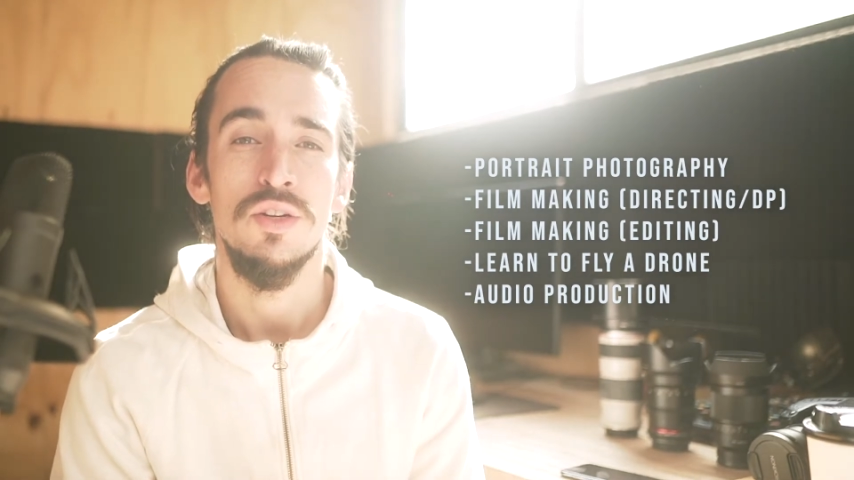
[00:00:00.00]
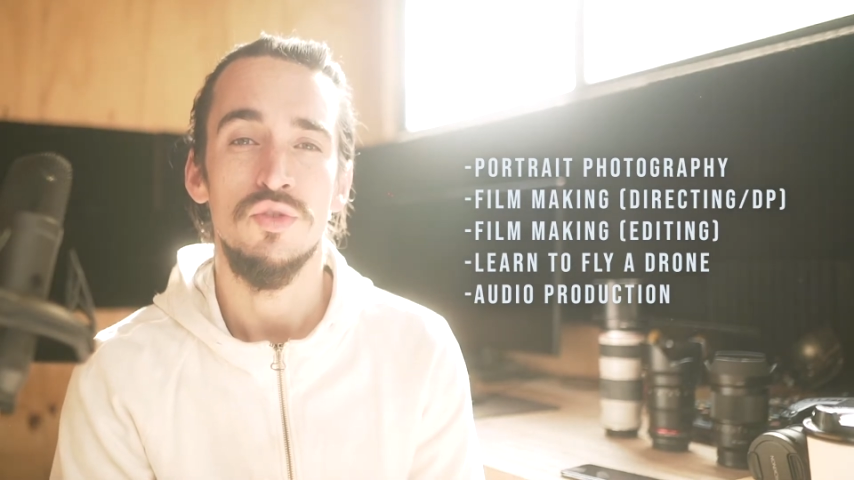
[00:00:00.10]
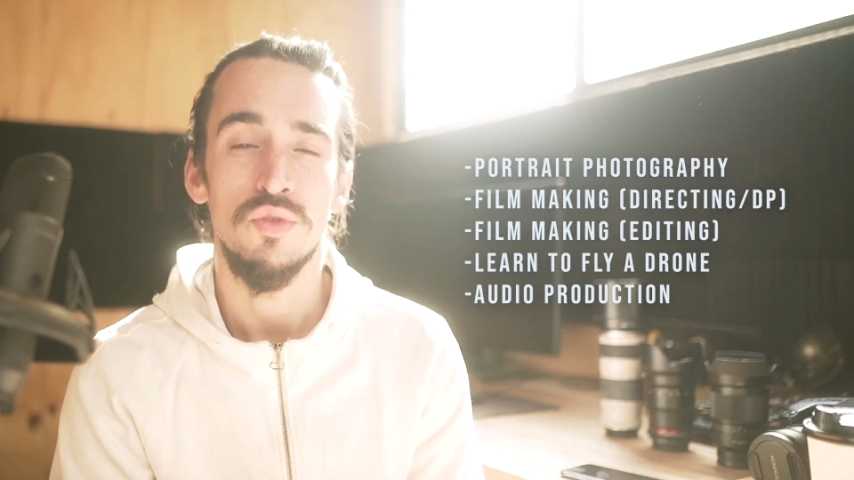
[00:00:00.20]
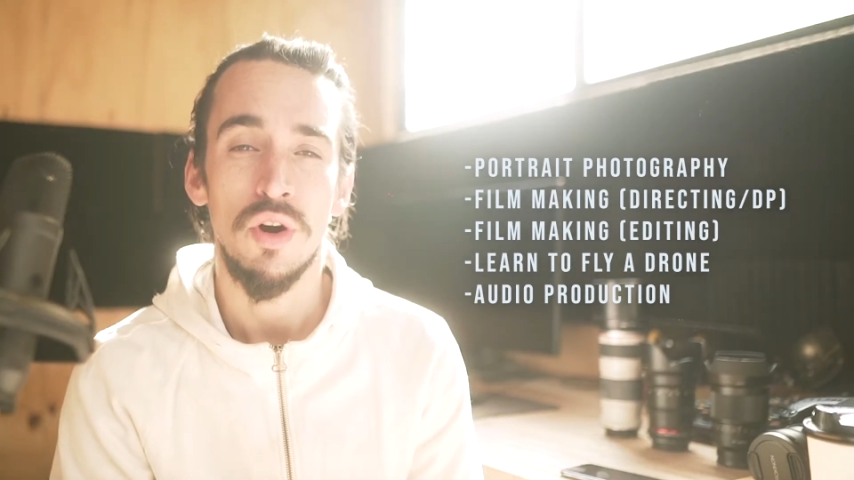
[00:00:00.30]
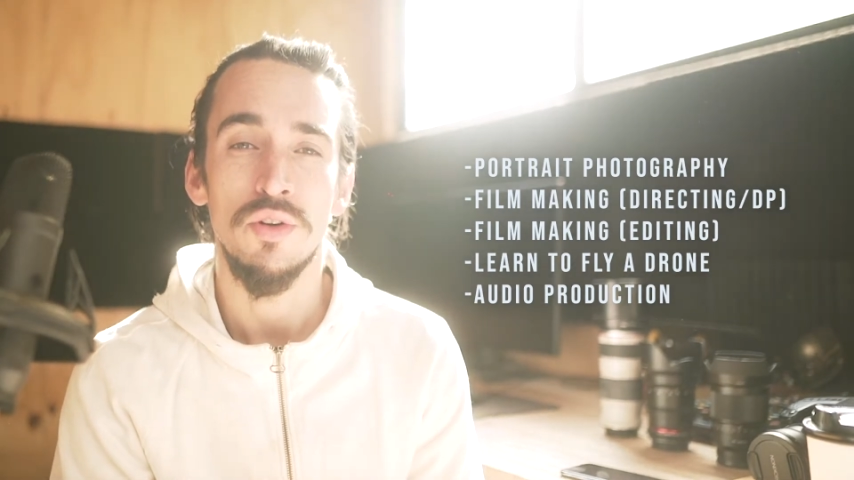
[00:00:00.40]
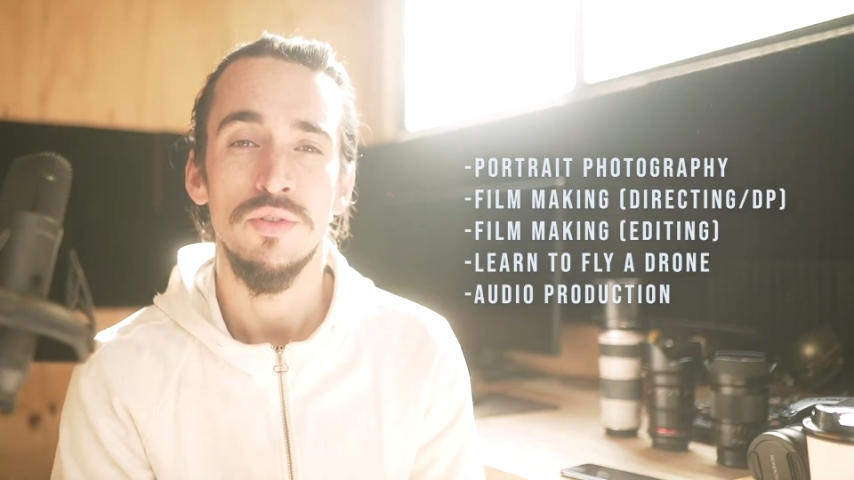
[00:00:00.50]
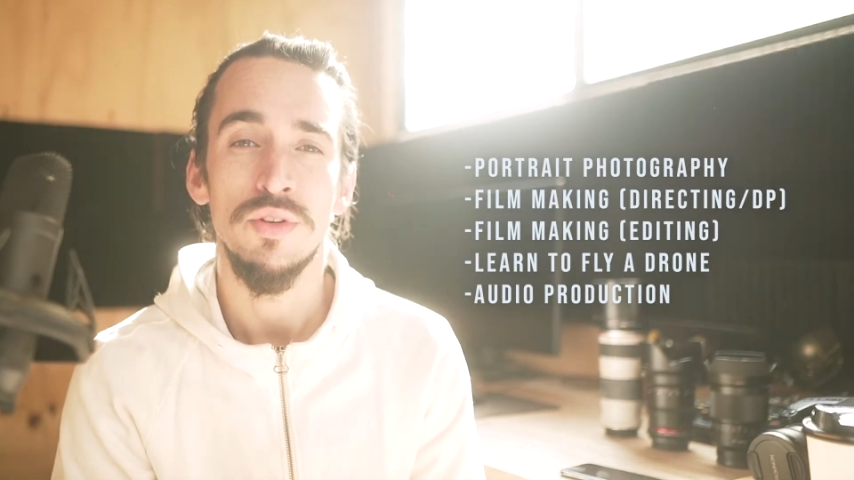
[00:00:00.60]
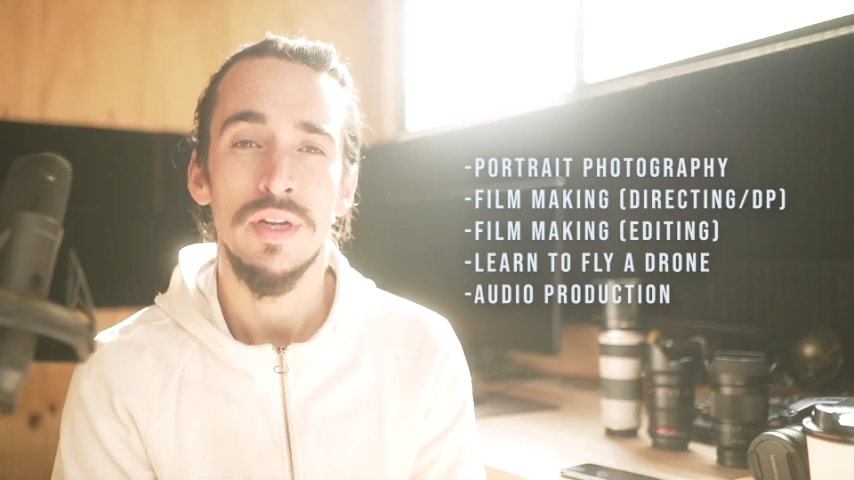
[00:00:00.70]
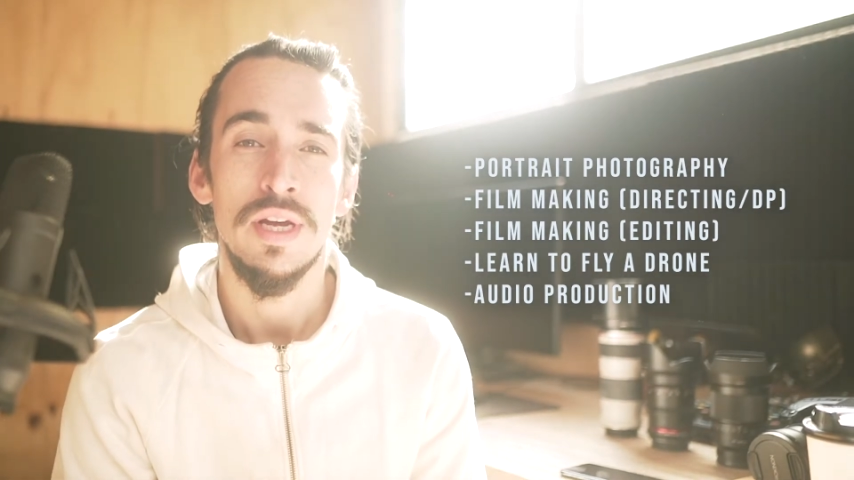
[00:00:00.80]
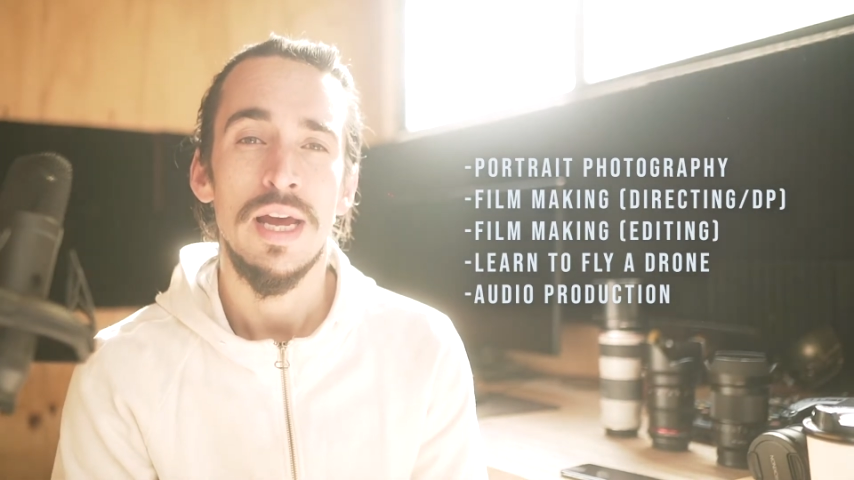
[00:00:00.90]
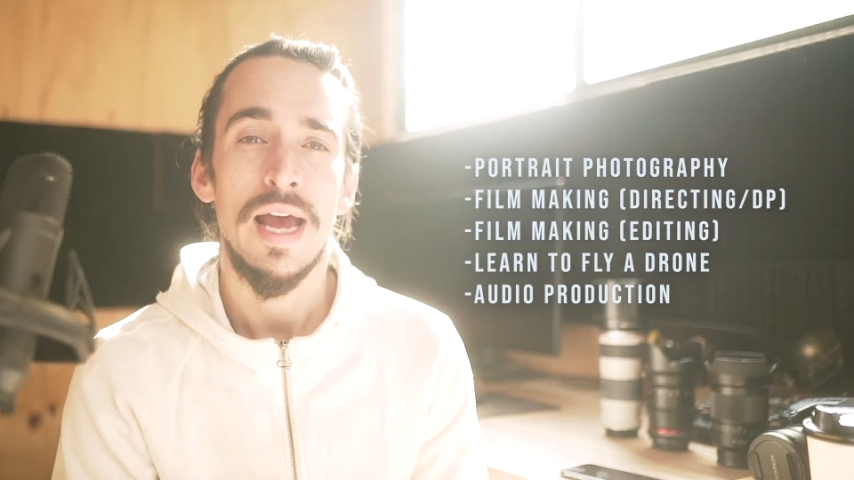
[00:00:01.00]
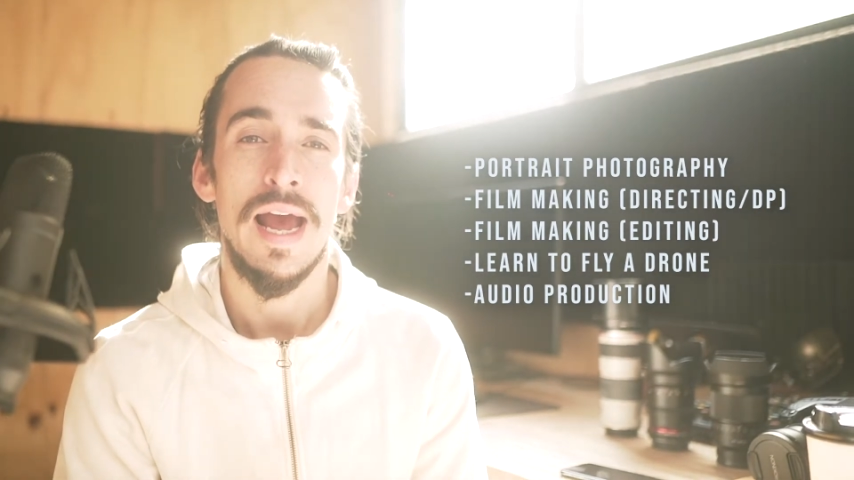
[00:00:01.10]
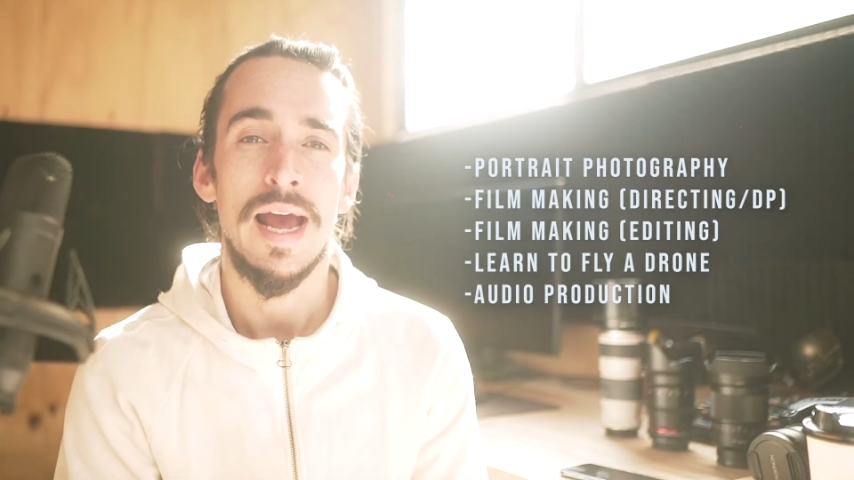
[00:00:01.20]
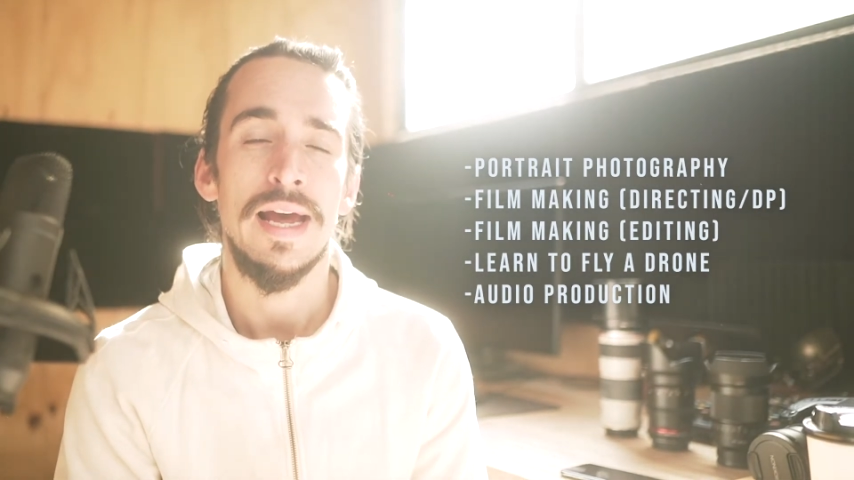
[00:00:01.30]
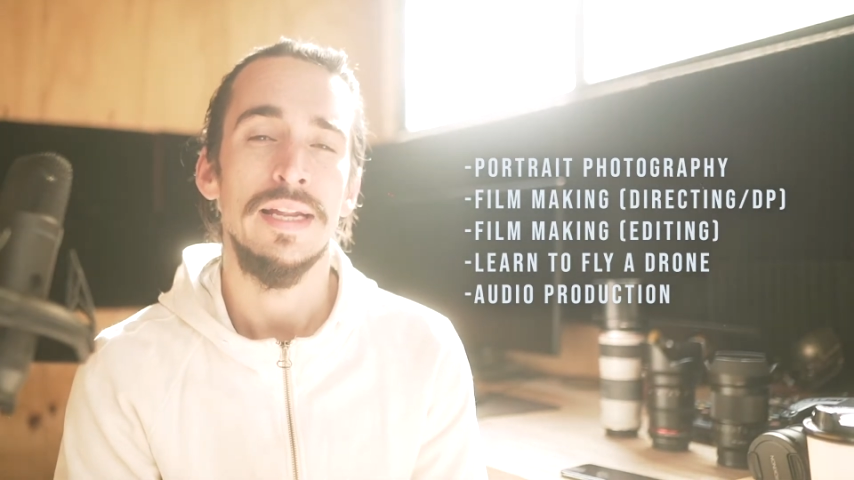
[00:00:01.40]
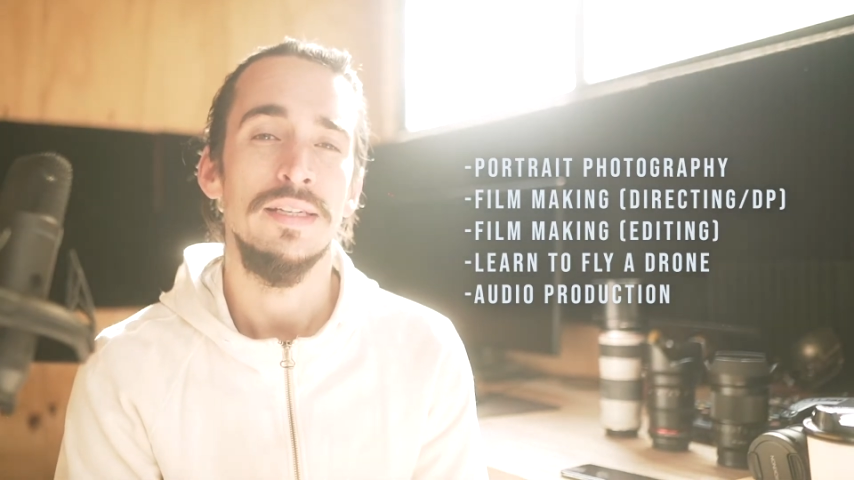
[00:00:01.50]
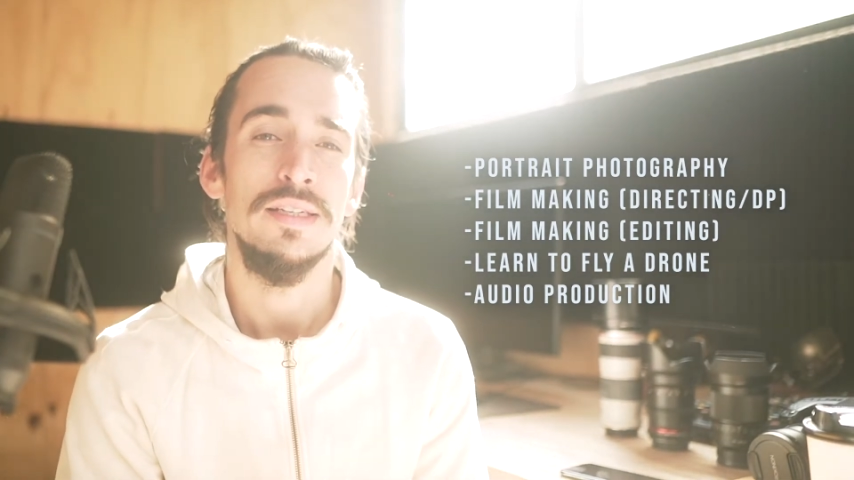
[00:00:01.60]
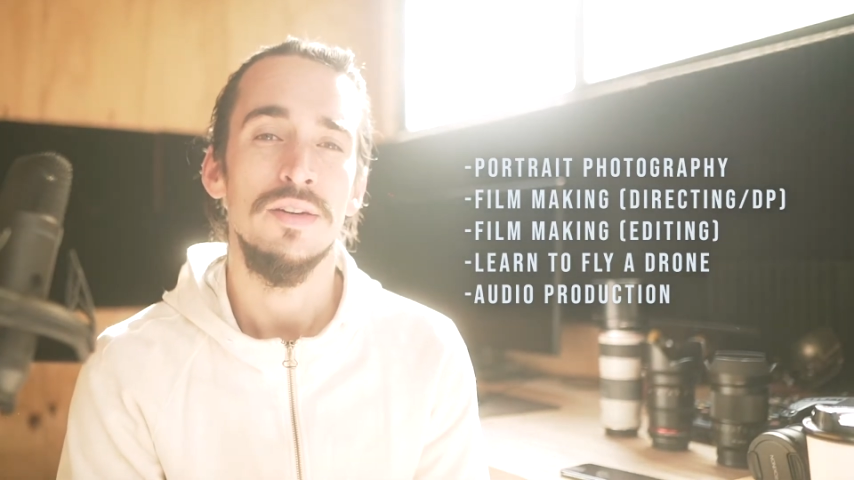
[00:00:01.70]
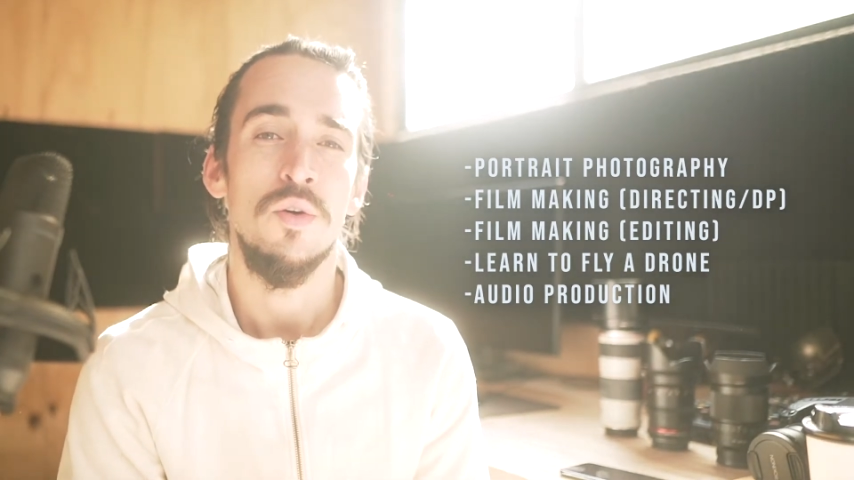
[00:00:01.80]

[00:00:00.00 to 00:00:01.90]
drone, and